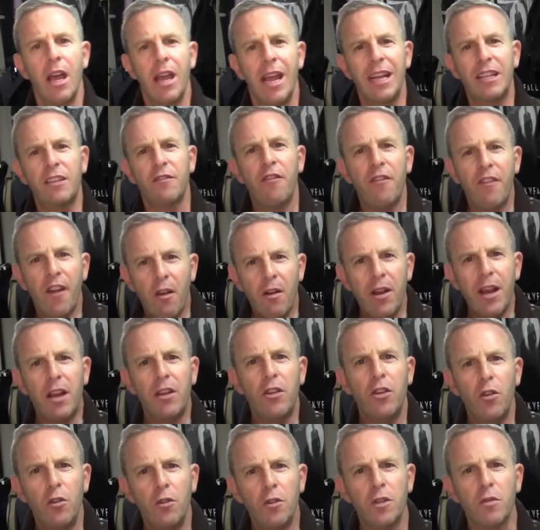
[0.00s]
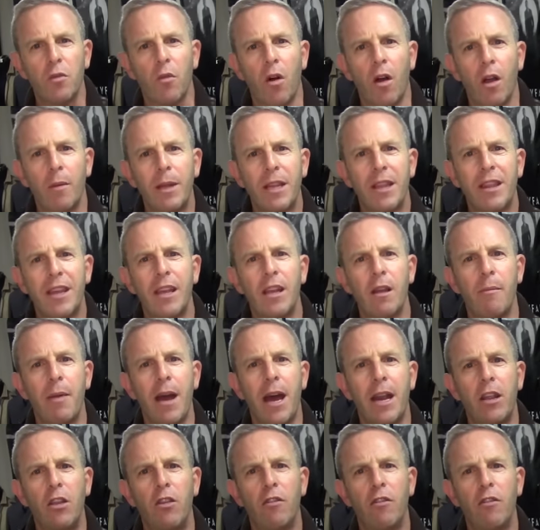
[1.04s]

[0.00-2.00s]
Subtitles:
It's very unusual. I mean, think about it.